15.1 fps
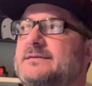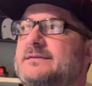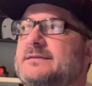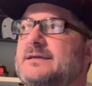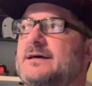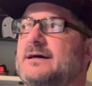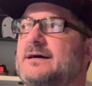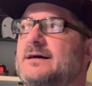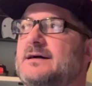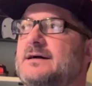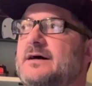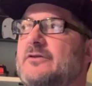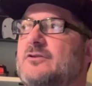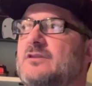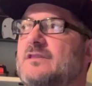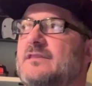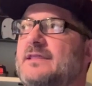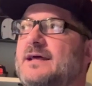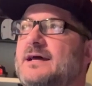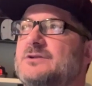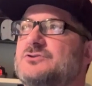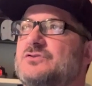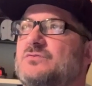other than
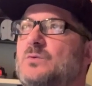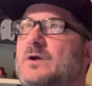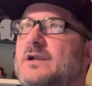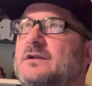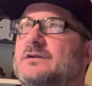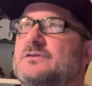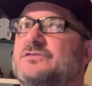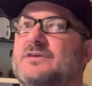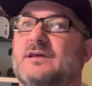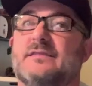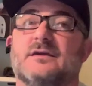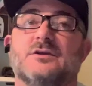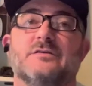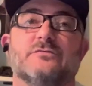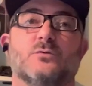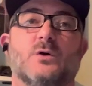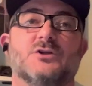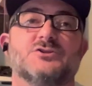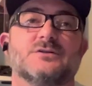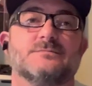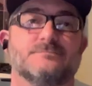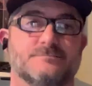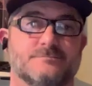that, just wanted to say thank you for watching.